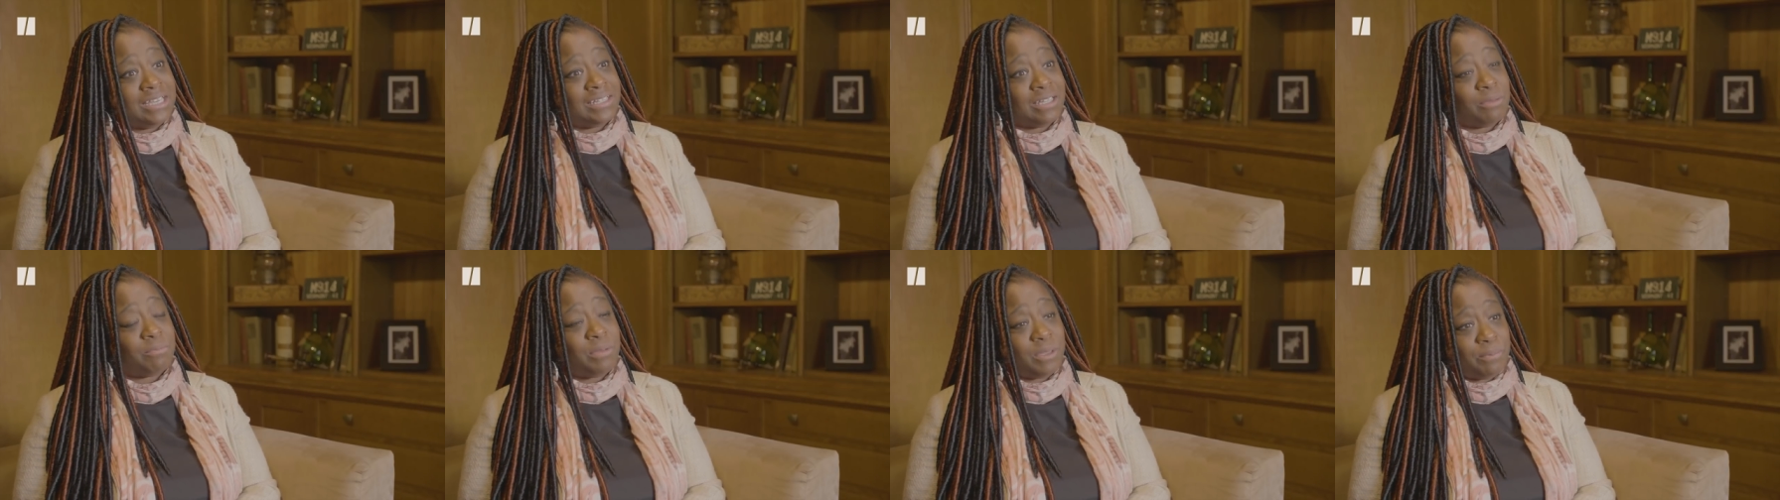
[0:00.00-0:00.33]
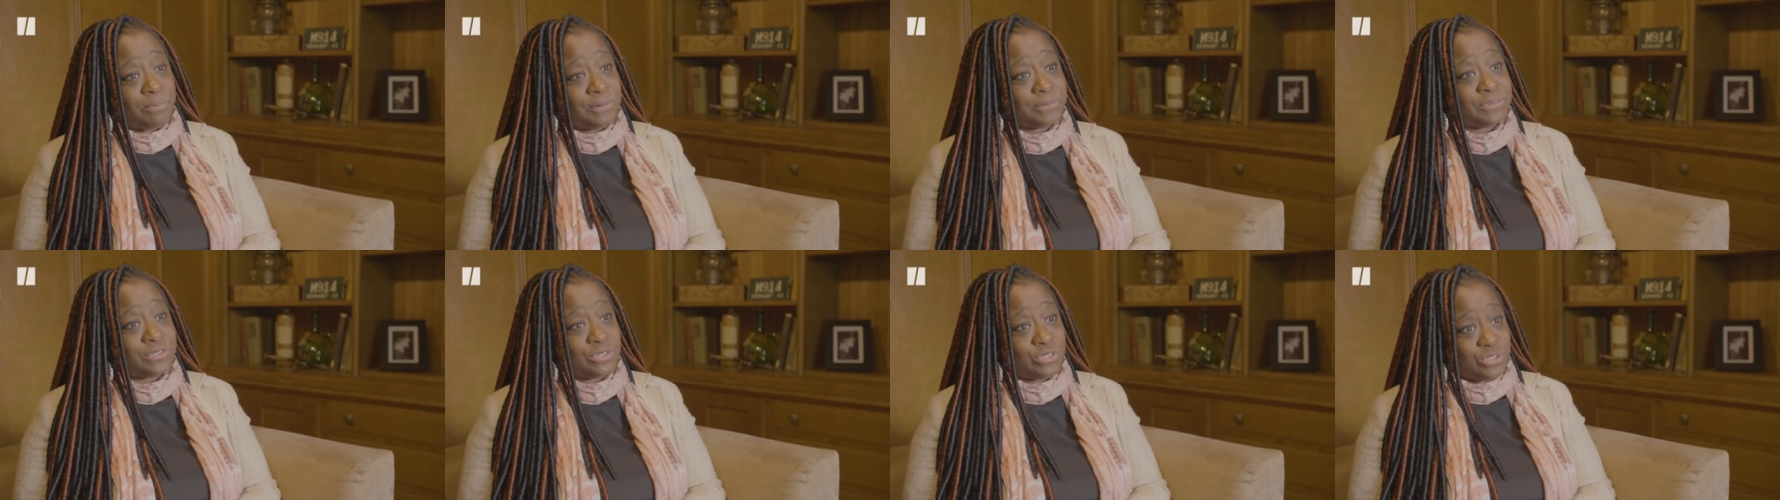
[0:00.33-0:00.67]
that
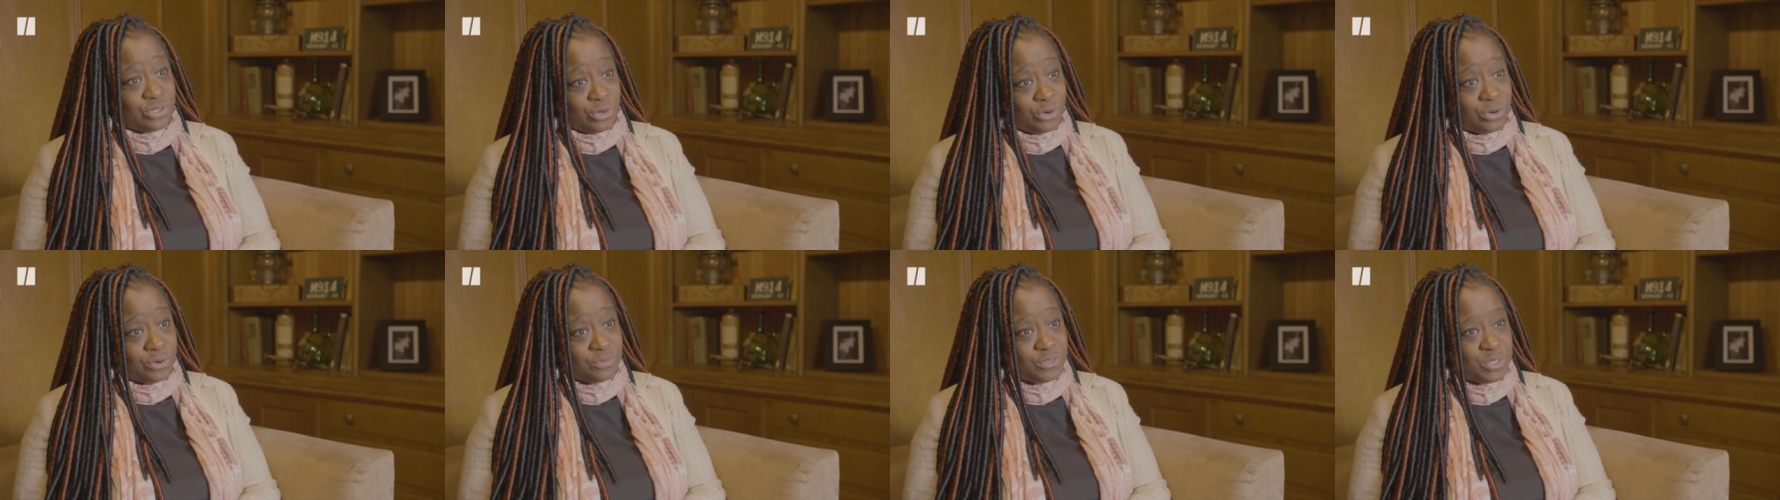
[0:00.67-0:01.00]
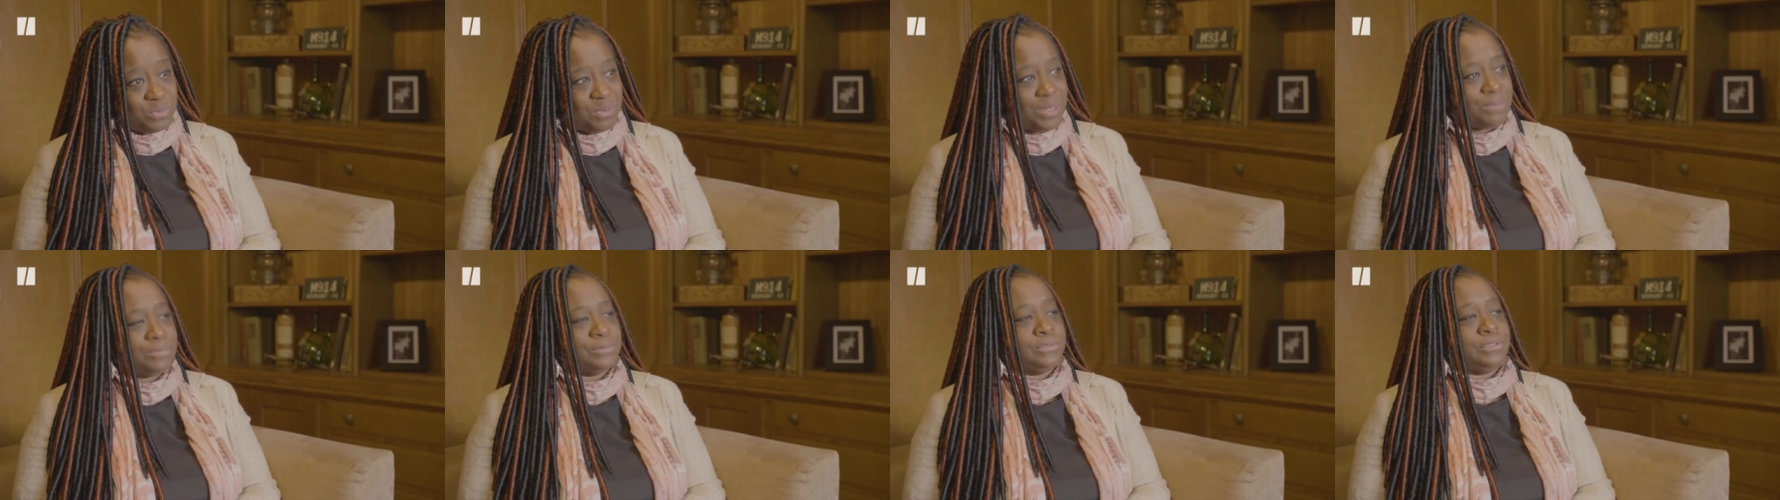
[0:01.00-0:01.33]
people deserve
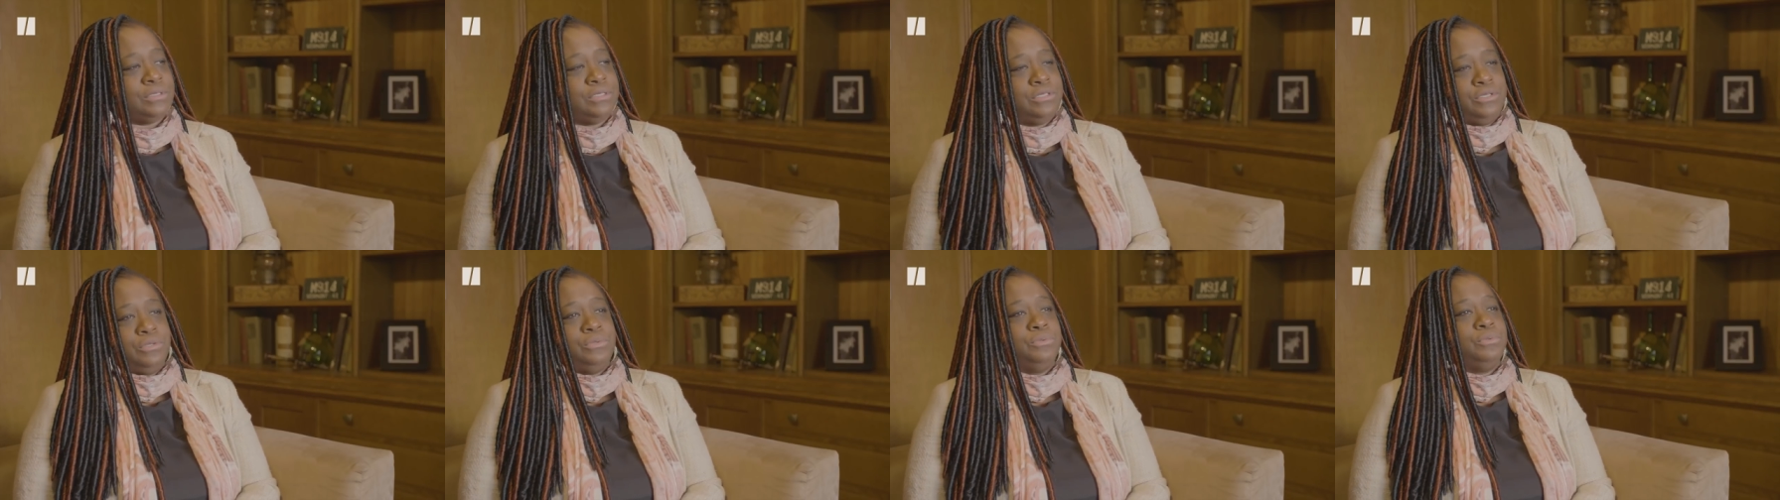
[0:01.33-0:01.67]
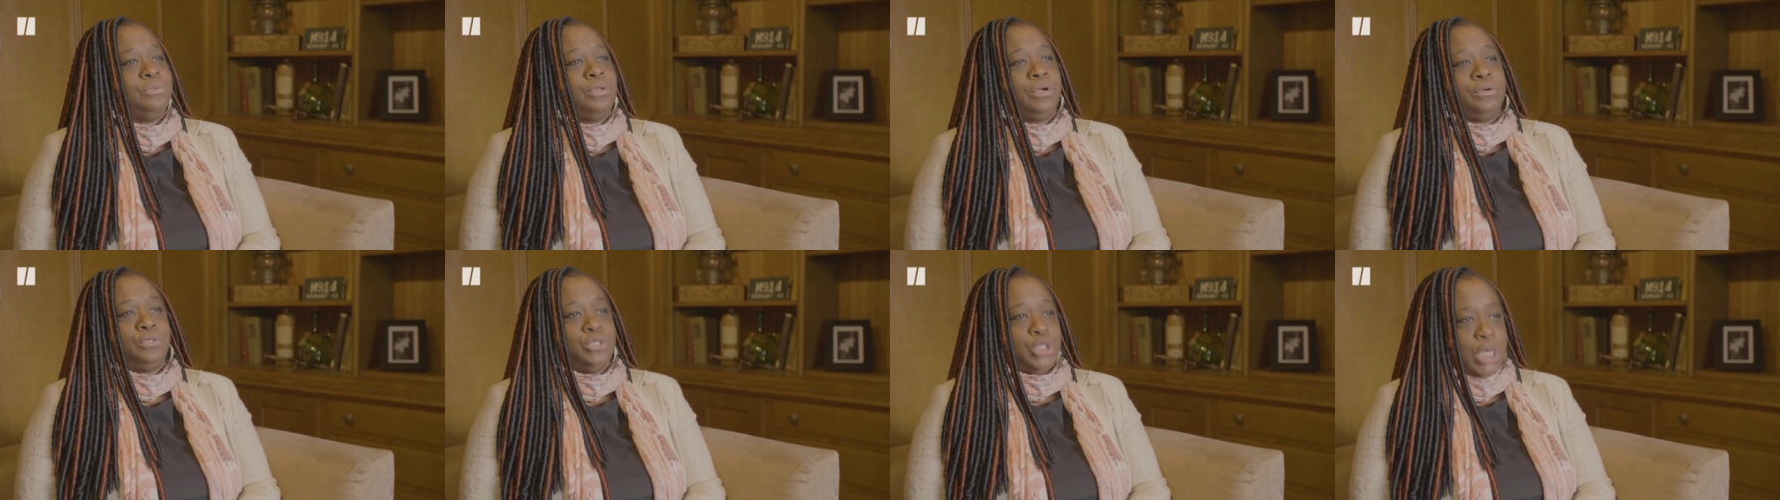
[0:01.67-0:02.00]
to be able to do their